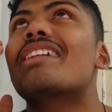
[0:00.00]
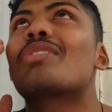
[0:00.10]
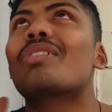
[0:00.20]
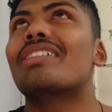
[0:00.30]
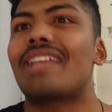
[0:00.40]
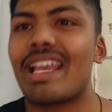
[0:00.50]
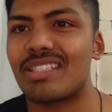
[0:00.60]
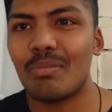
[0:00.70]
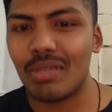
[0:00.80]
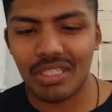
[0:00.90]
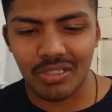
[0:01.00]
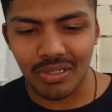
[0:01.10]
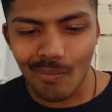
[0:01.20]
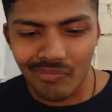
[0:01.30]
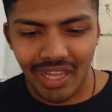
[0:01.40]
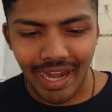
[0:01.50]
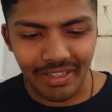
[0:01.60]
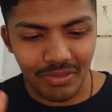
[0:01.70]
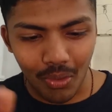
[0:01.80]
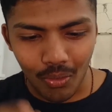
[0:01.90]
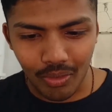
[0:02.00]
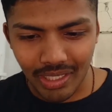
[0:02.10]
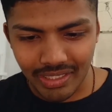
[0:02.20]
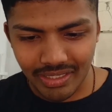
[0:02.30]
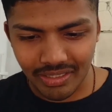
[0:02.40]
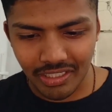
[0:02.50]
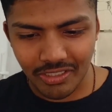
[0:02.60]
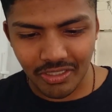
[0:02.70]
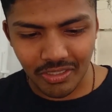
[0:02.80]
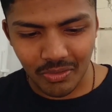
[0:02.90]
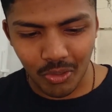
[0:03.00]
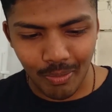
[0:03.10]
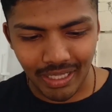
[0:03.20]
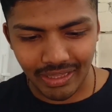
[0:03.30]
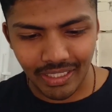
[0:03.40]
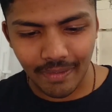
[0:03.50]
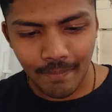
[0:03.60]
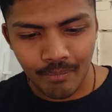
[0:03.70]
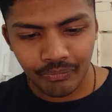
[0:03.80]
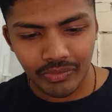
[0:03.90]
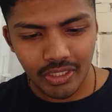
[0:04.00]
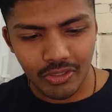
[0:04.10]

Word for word: I, I thought this has to be, you know. Anyway, so let's let's just go back there.